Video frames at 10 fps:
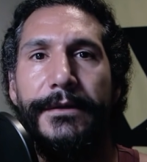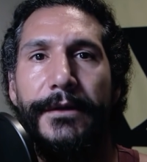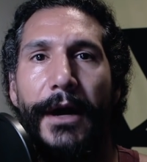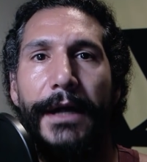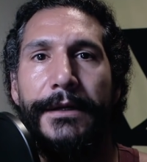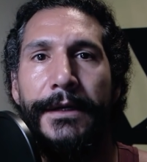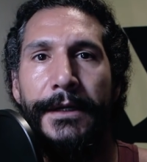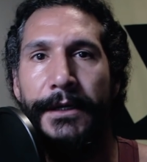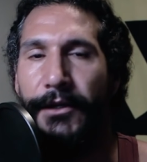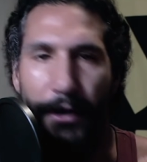All right.
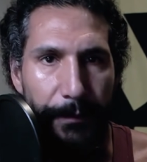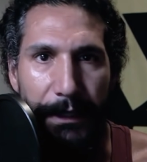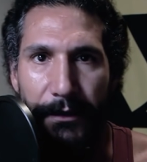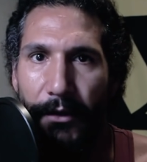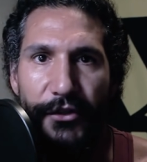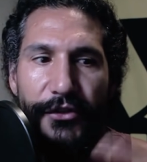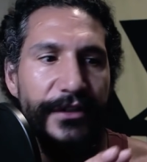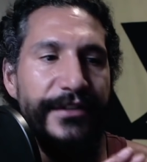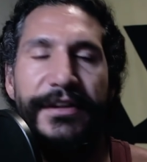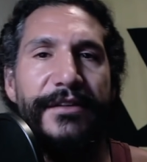You know what I mean? Or oh, you can
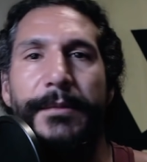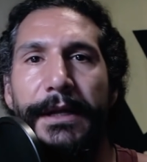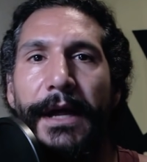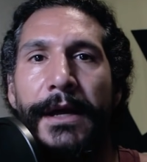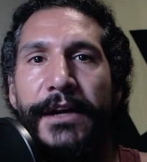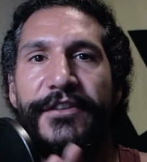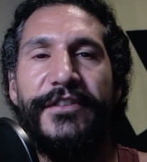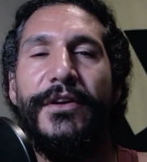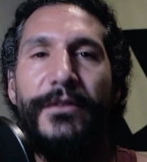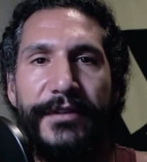say something like that.
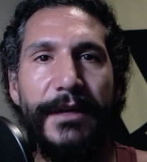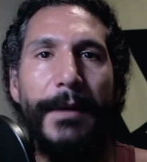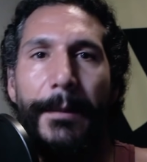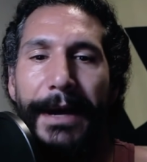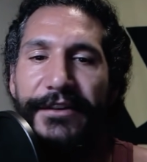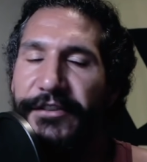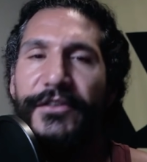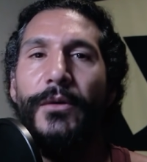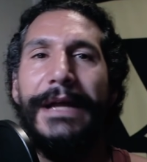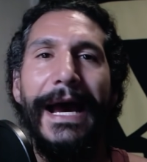Just don't say my bad. Just
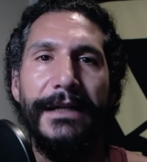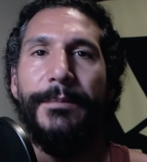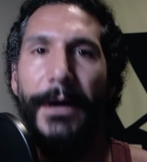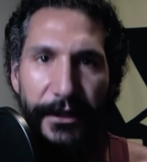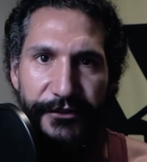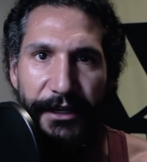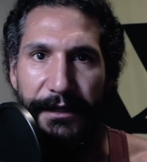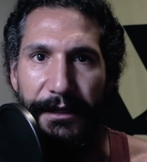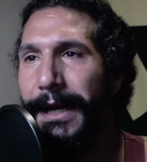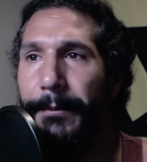don't act
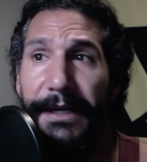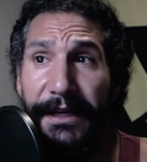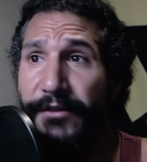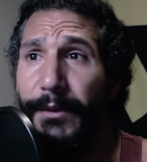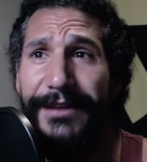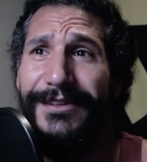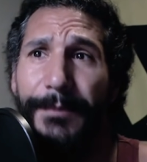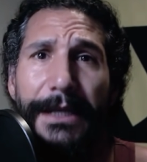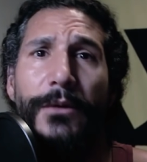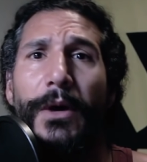apologetically. I'm going to guess what his
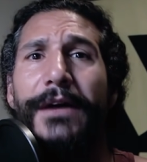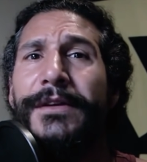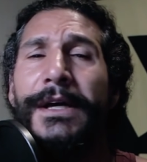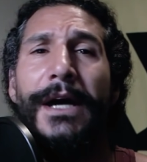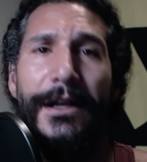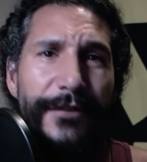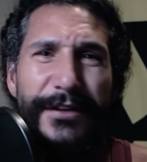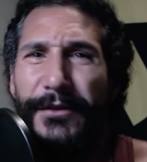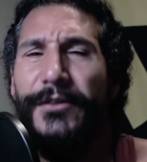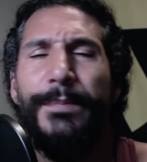demeanor was. Let's face
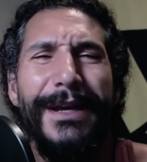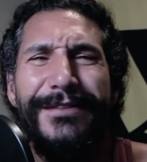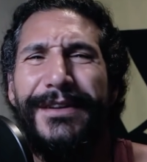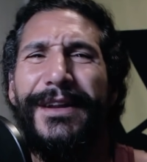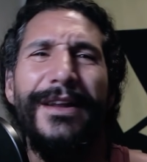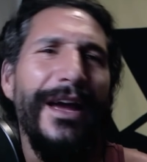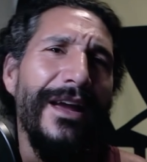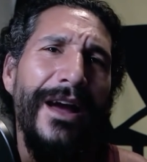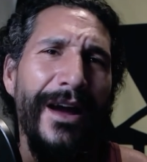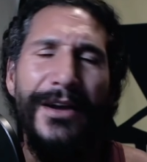it, it was basically
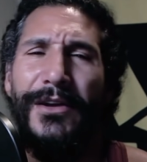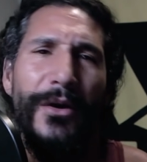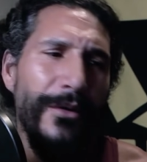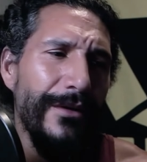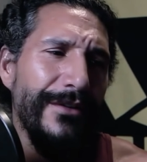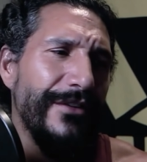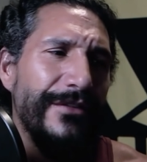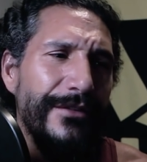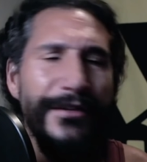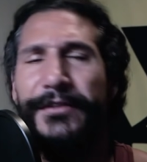like, you know,
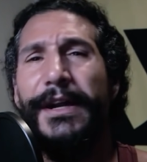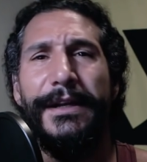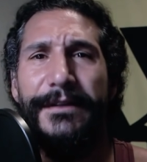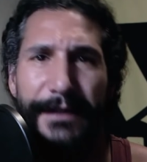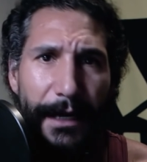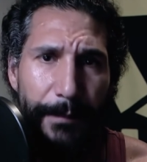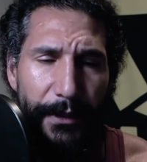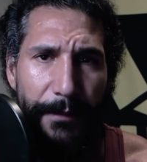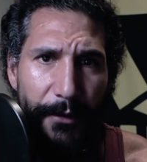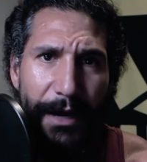just, just letting this guy
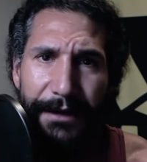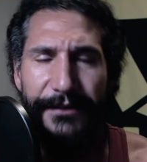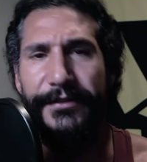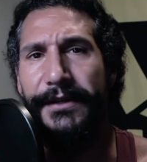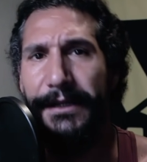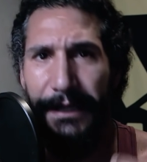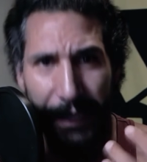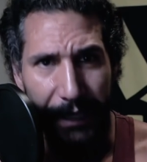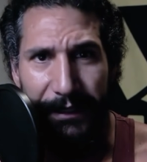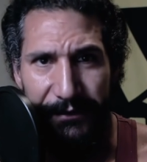bully him around. And so then the
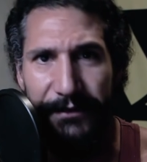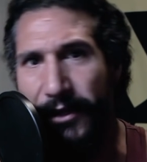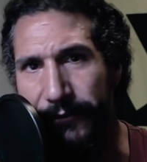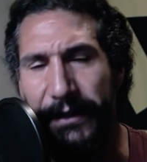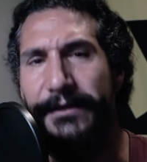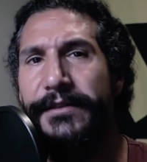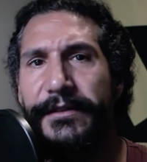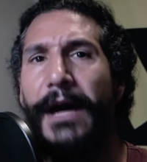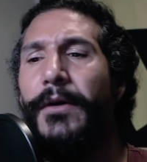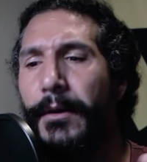guy gets set up that this is
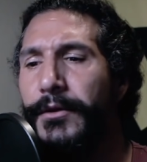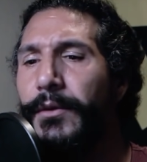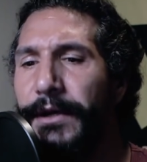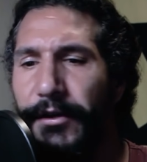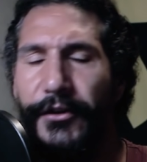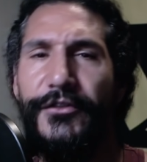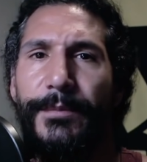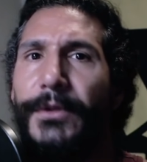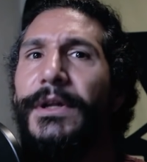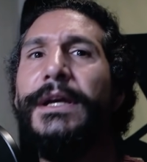how you encourage a
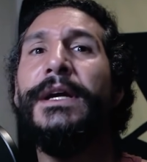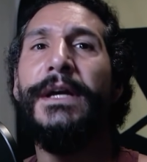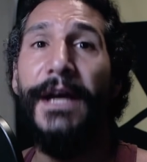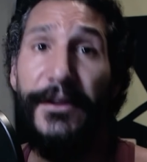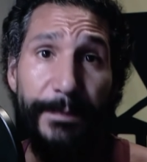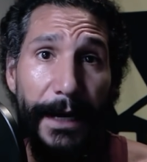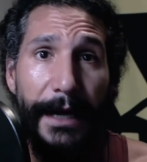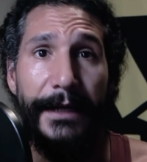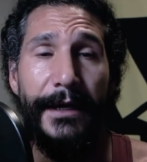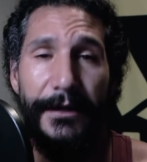bully is
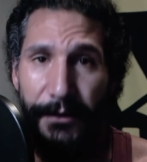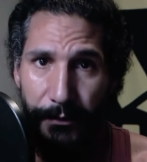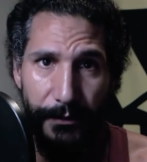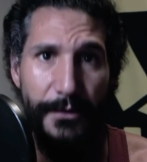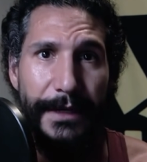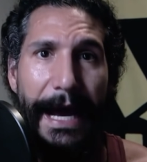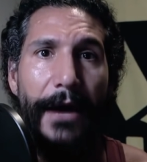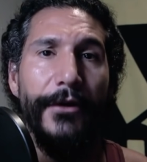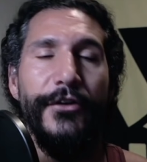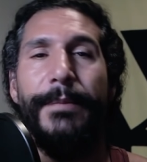by you, you
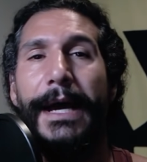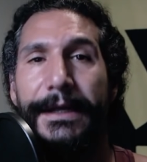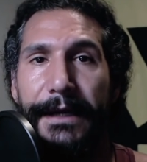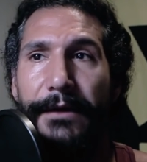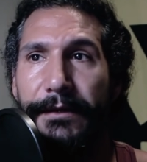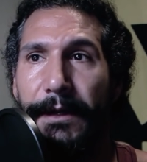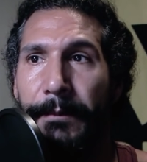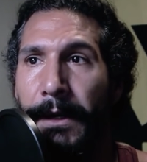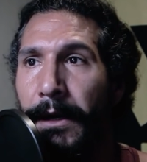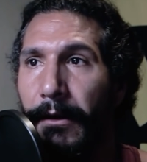cowering, you backing down to them.
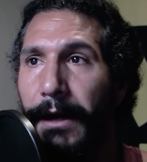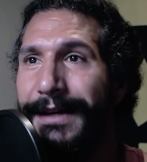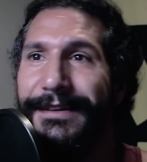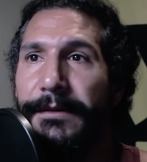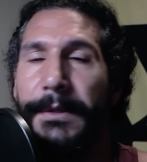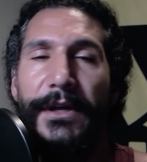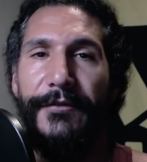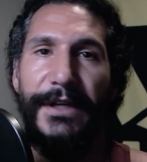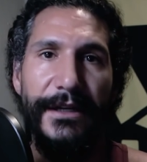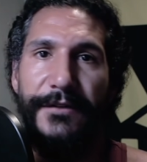All right. It doesn't mean you have
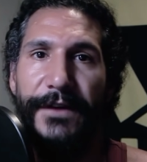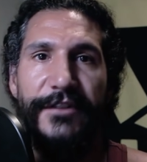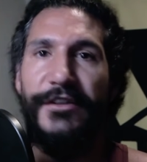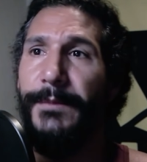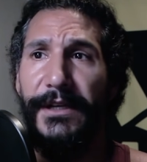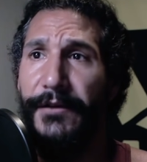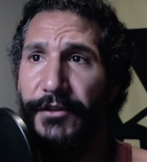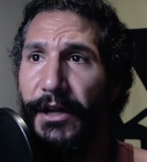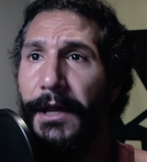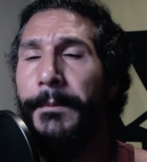to get in his face. It doesn't mean you have to
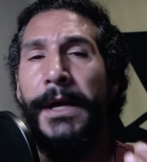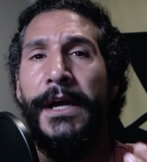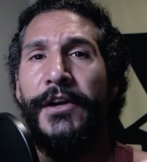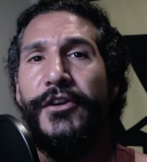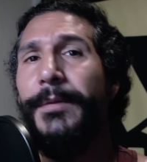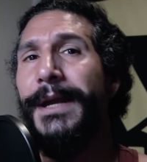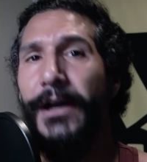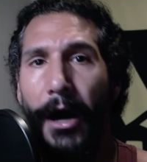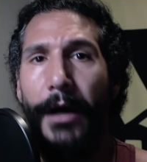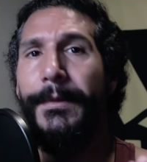yell at him. You can be
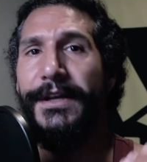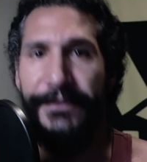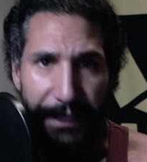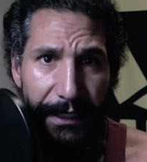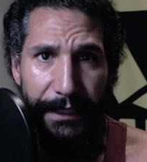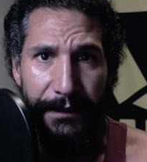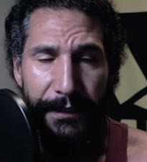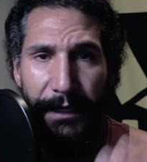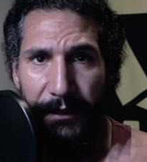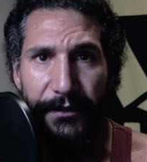calm and
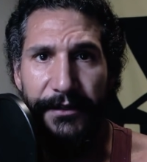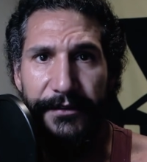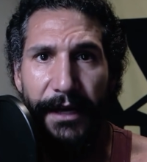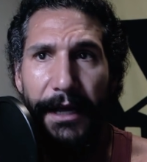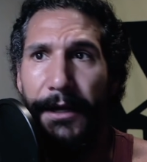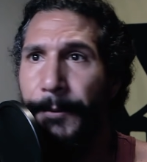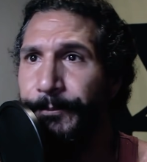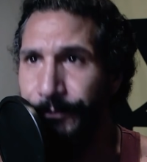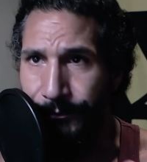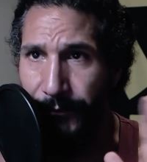contained and you can say,
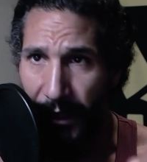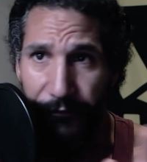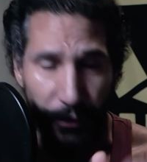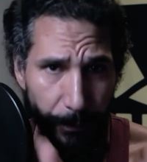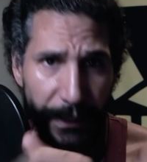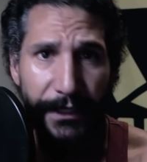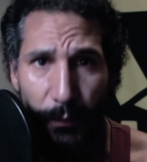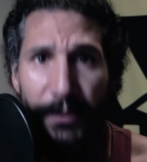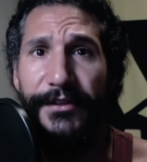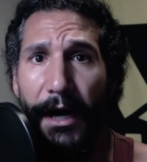if your blinker
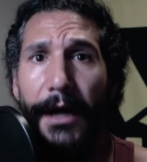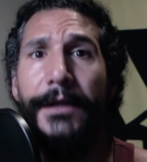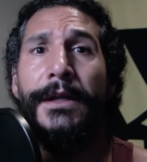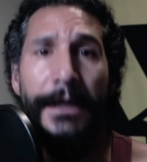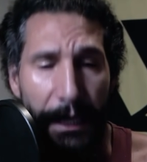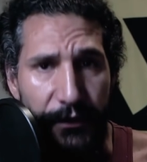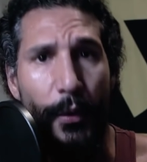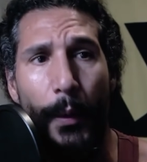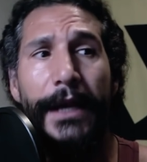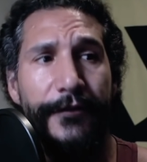was on and you
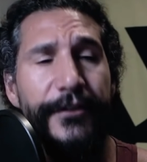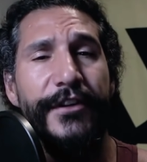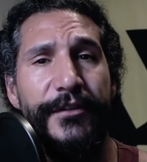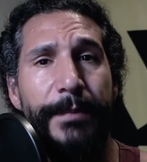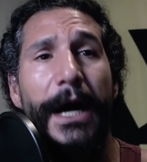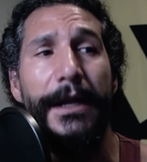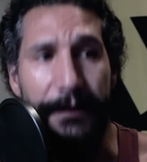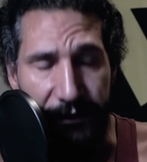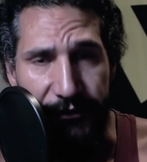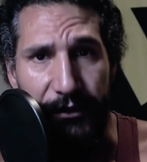were waiting for this spot,
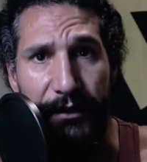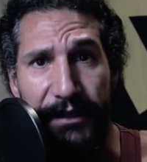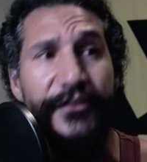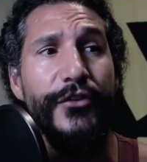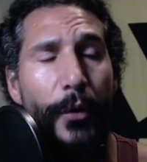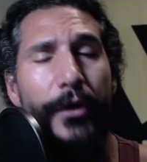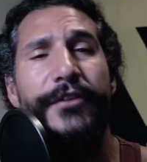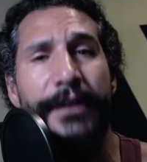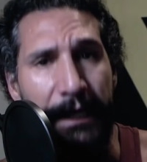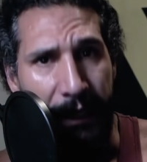then sir, it is
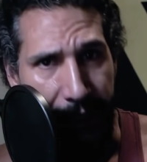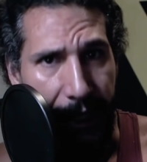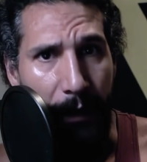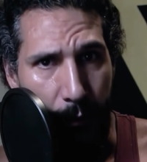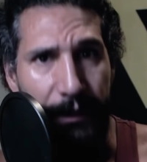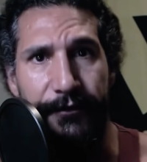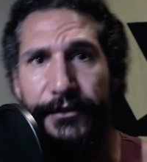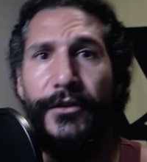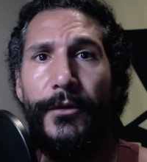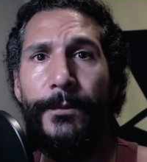yours and I will give
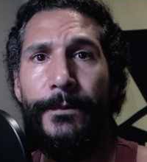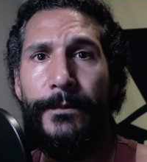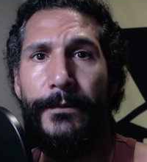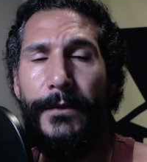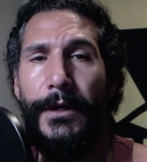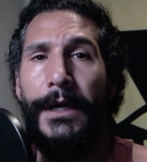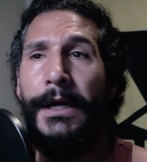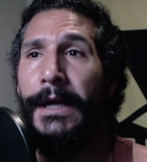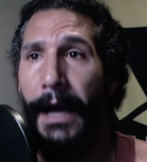it to you. Okay.